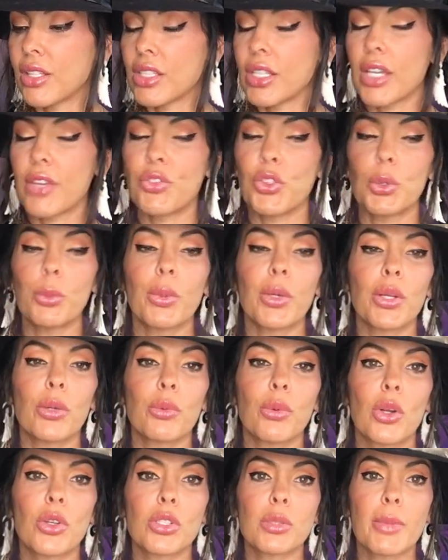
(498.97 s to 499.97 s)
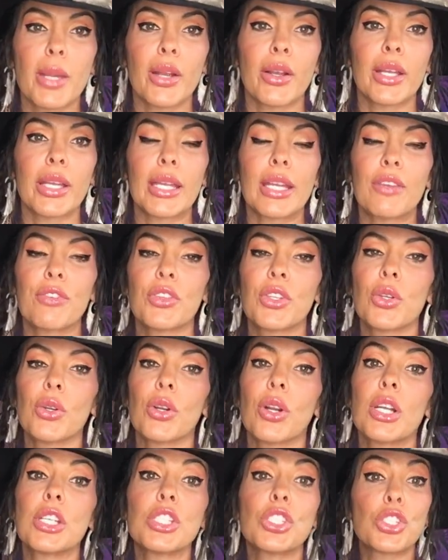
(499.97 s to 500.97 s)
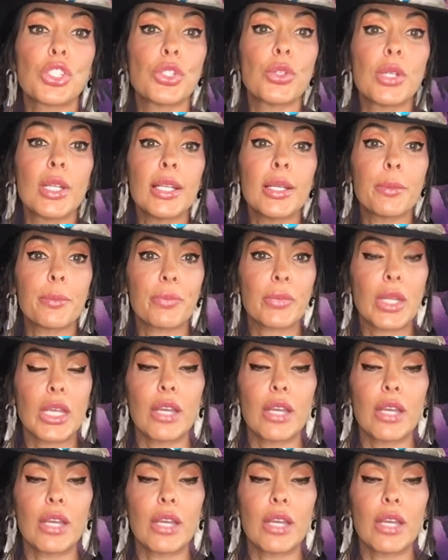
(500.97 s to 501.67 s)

If you burn rosemary, if you're a student,